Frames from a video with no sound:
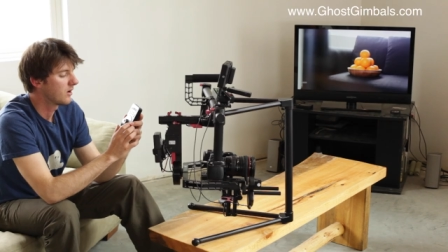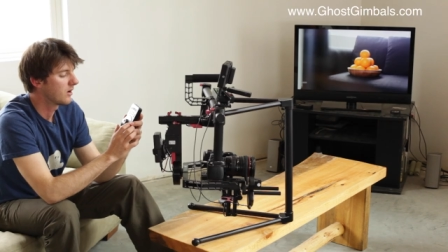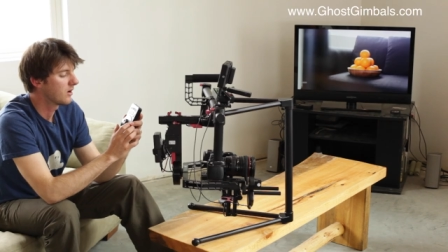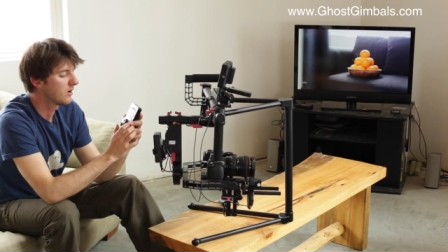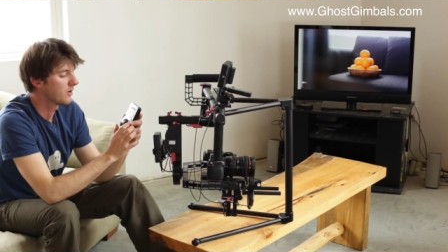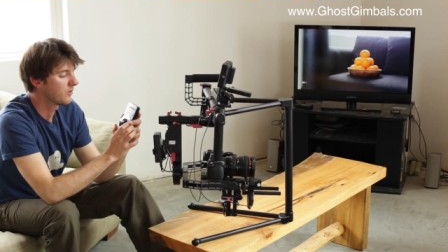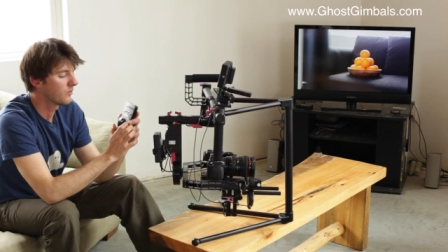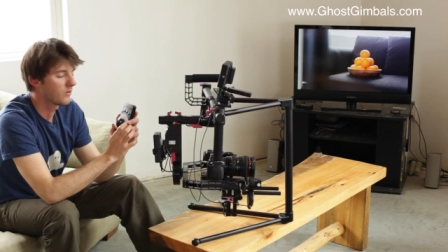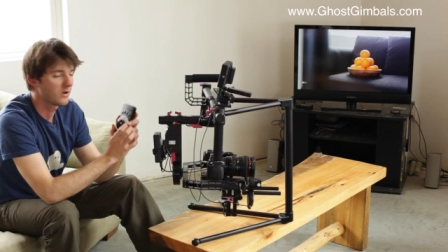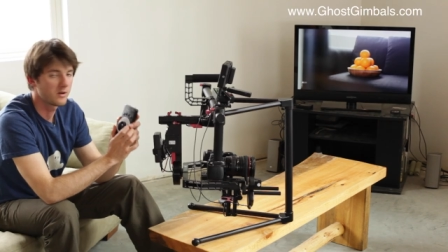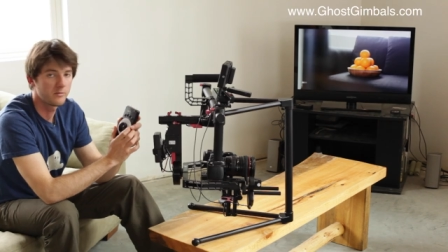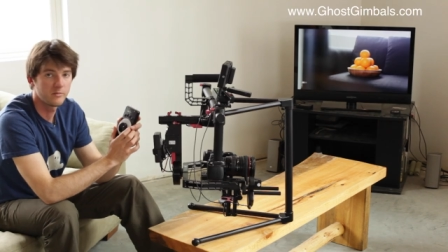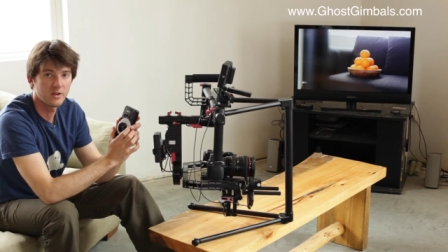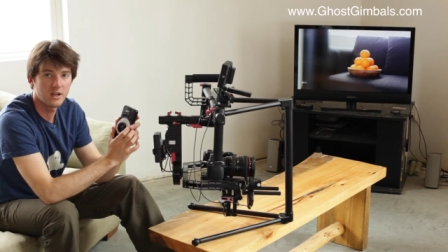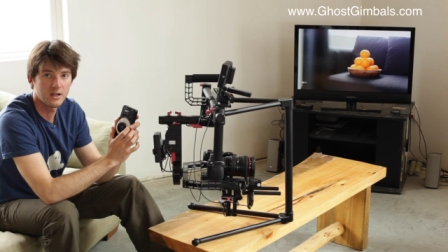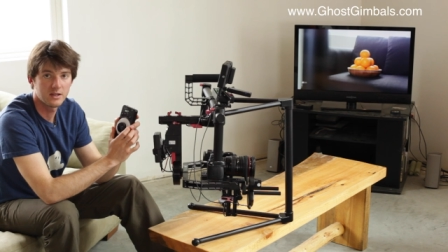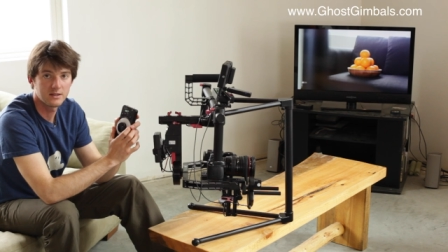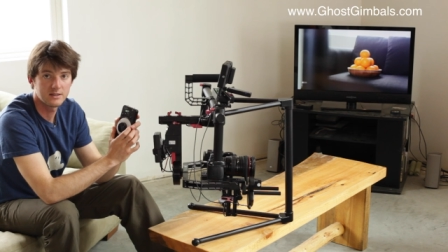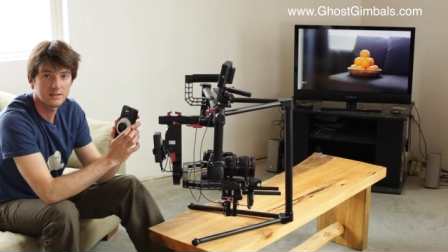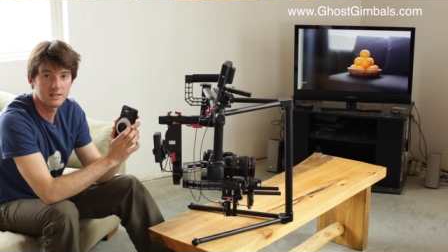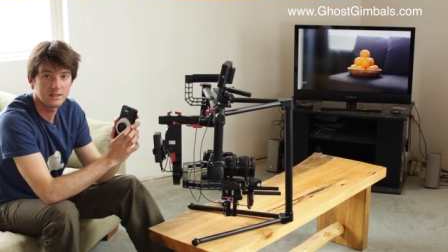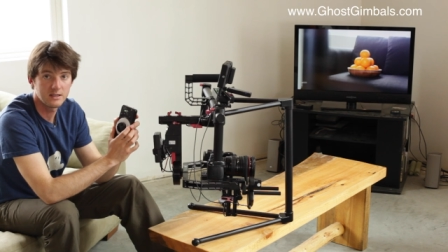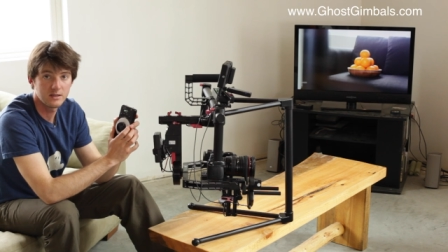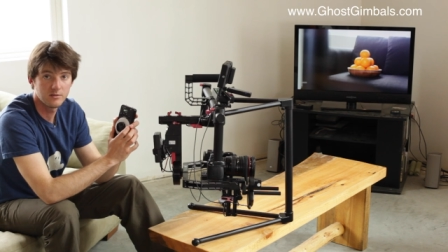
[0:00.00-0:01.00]
are a
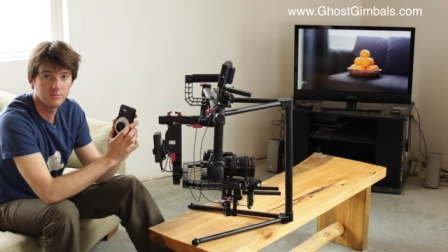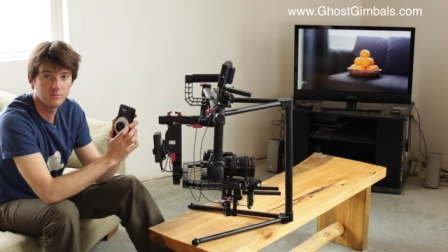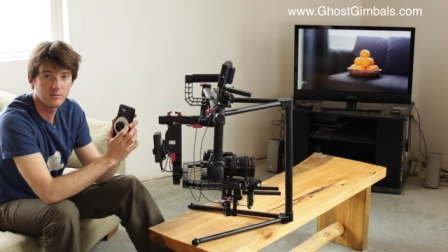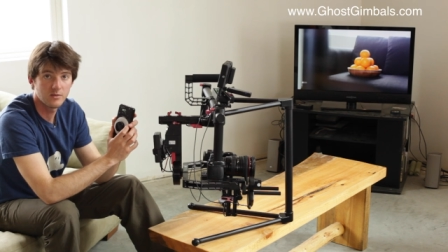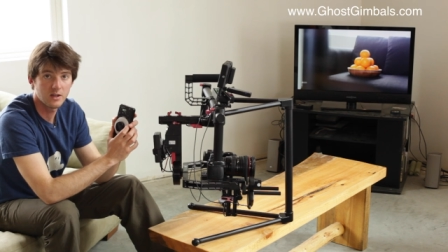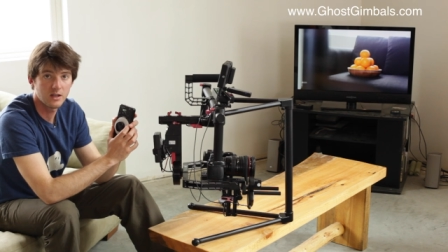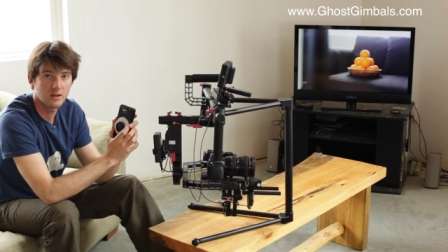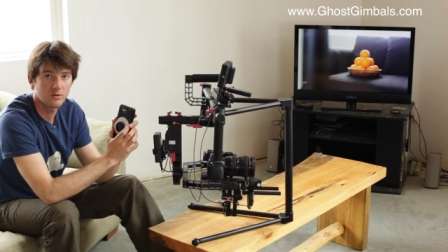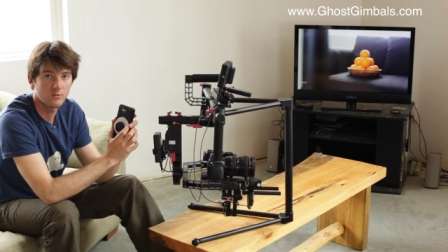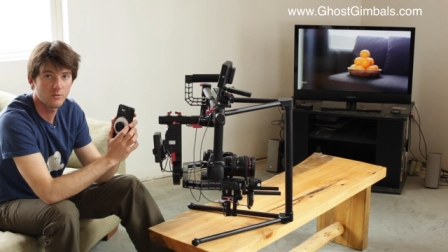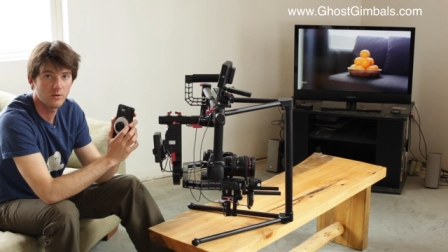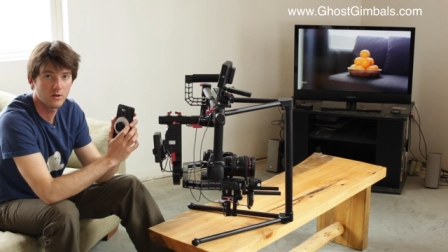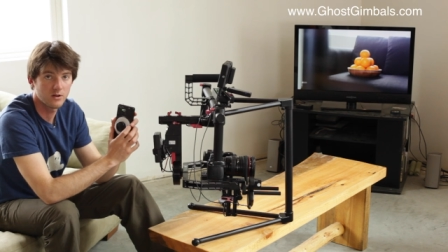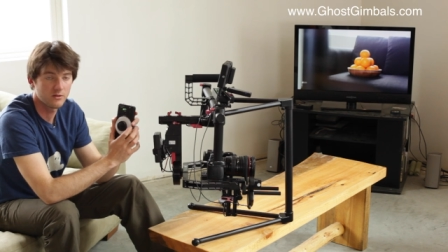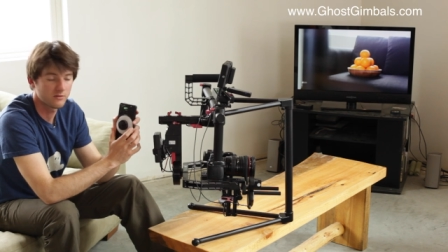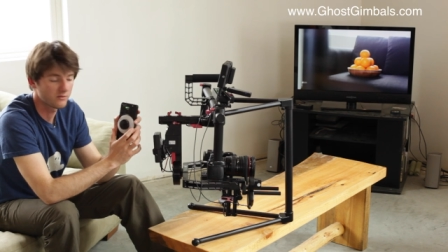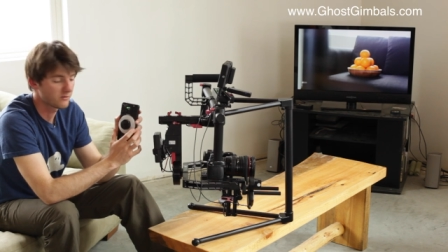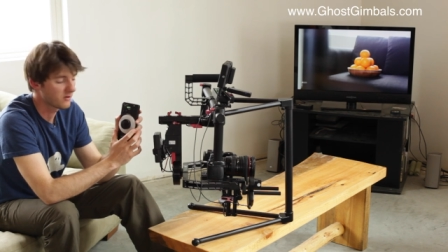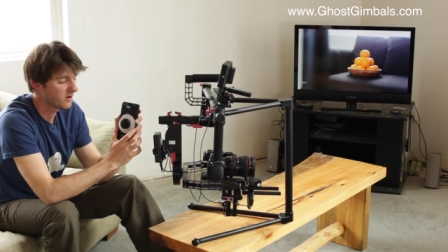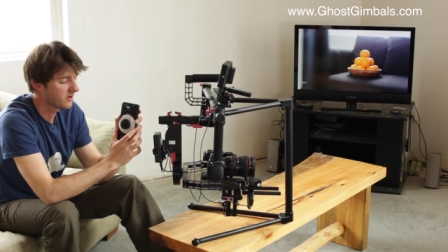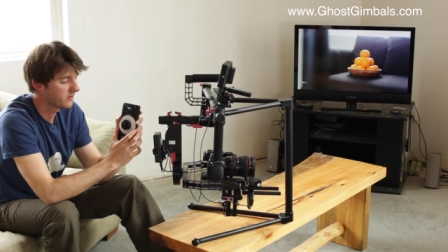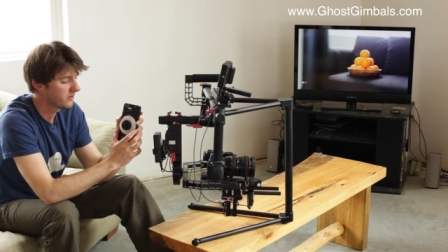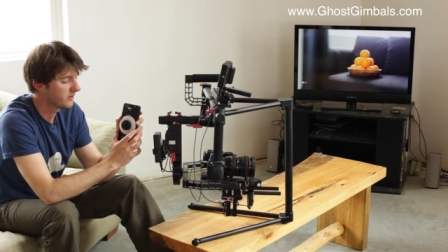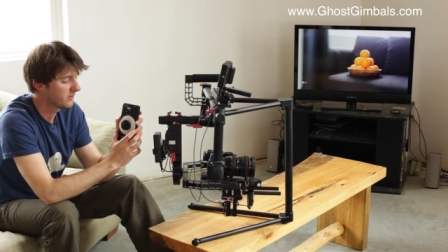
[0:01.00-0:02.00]
one-man team and want to
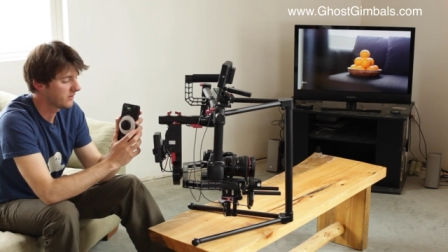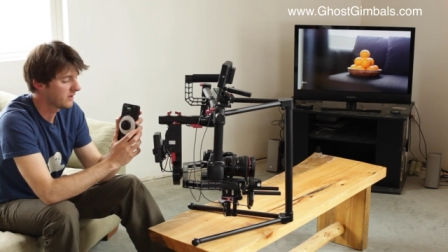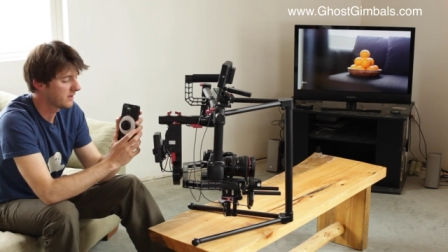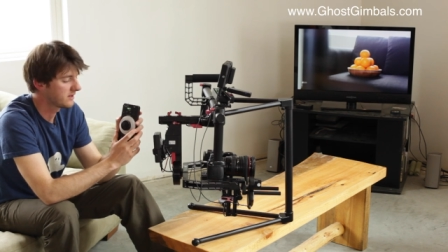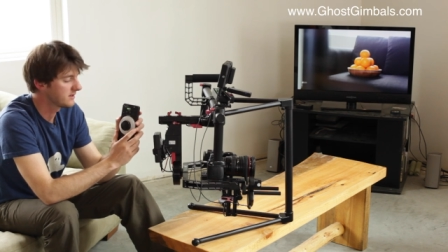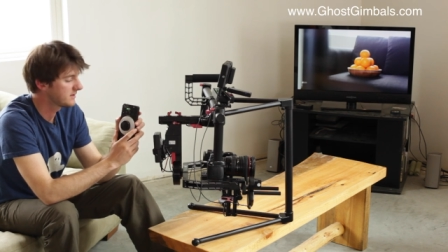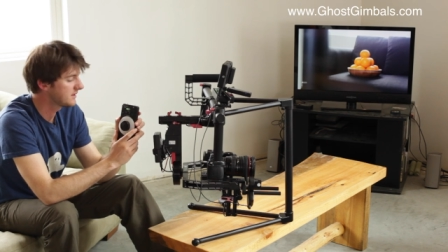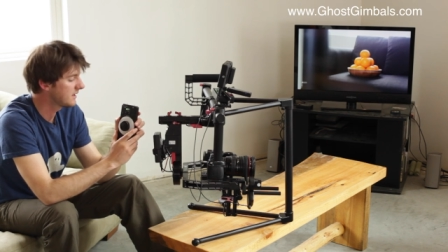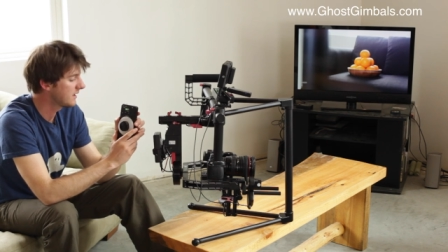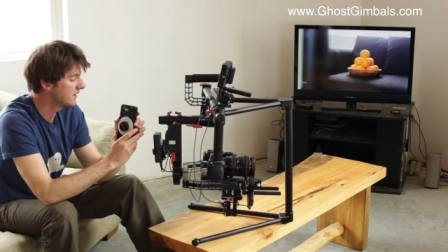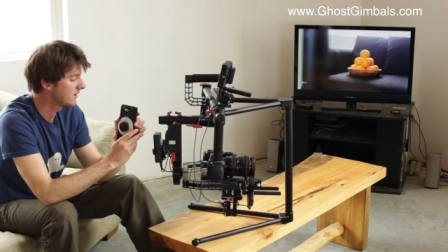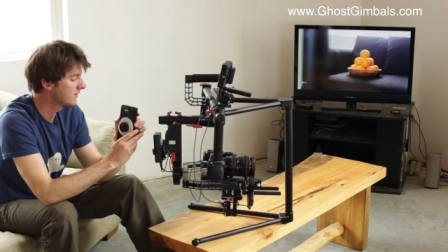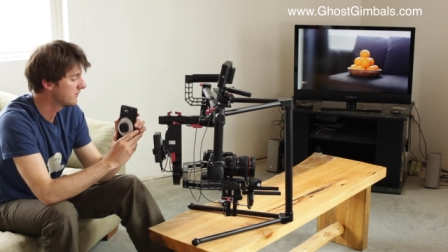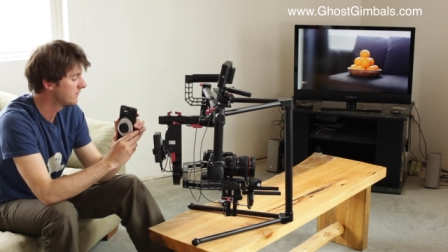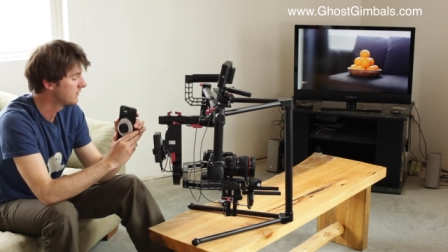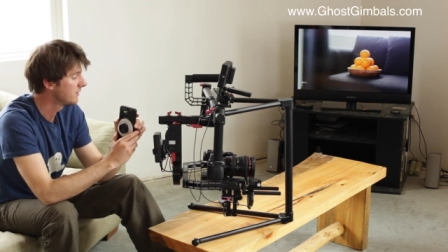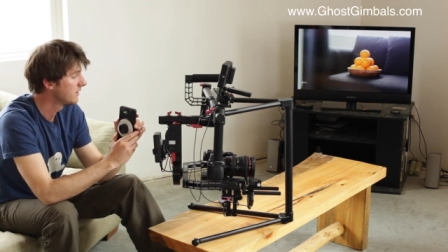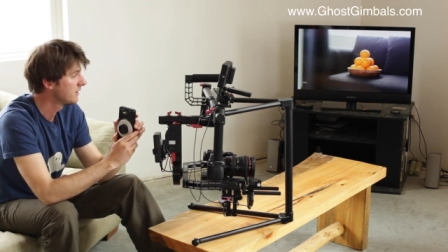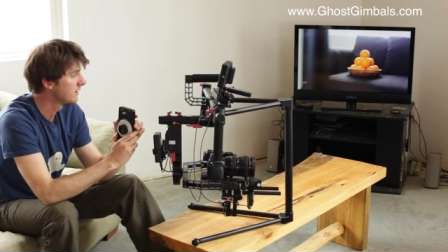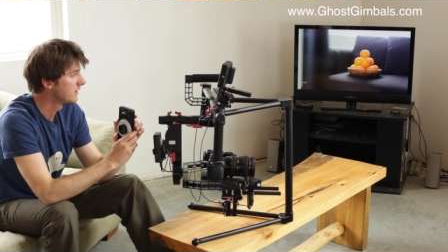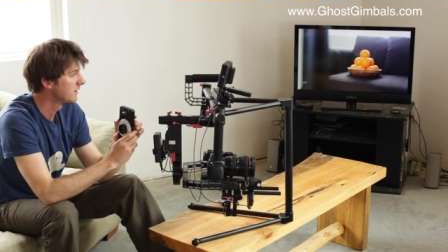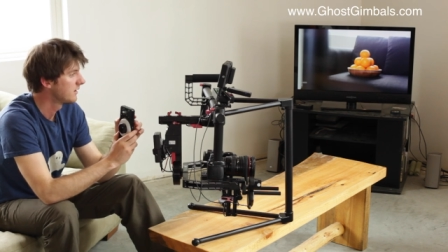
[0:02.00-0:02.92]
run the Lenzhound,